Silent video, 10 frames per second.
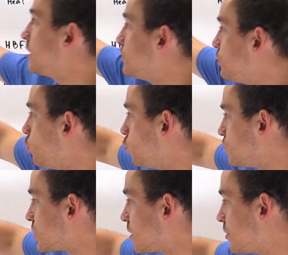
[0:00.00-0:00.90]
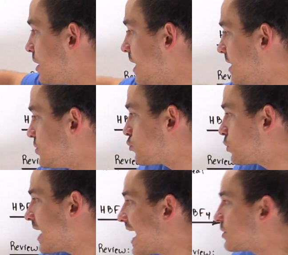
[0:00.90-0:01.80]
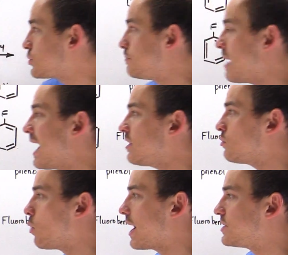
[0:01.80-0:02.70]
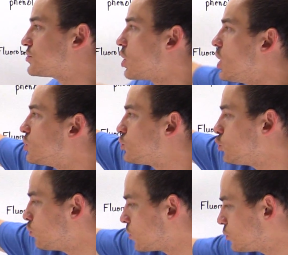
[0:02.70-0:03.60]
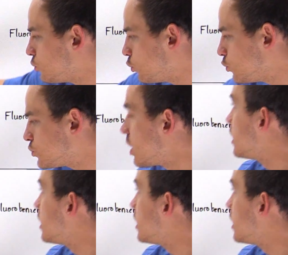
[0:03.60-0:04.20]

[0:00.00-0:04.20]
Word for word: can use these reaction pathways to produce